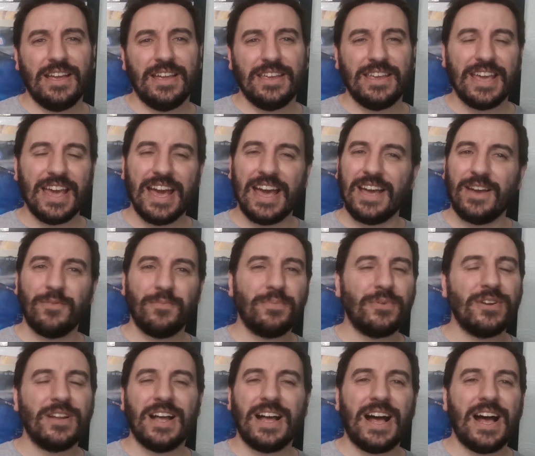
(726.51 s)
Yeah,
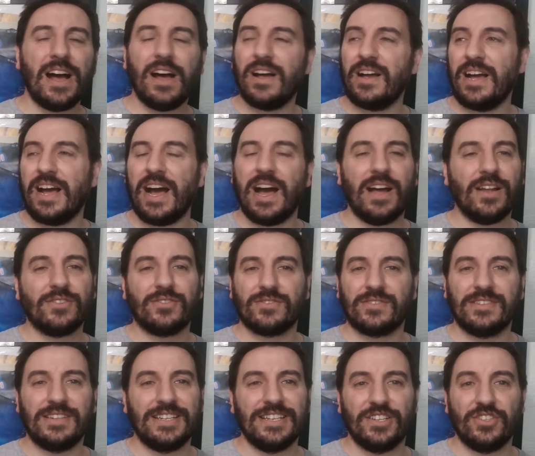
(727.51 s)
but
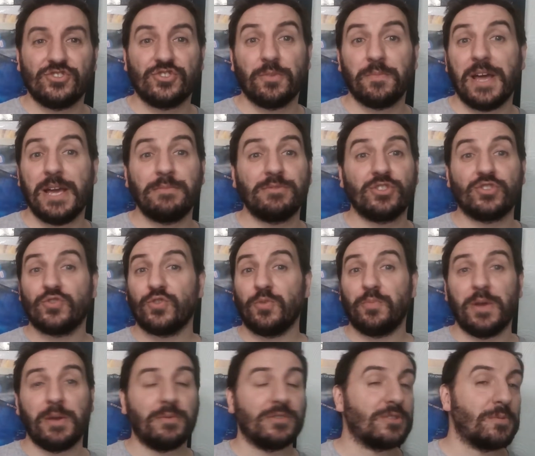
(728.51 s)
sometimes it's
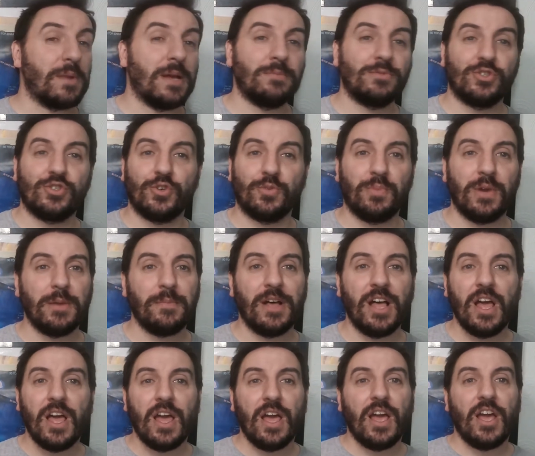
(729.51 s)
old people, sometimes it's young people.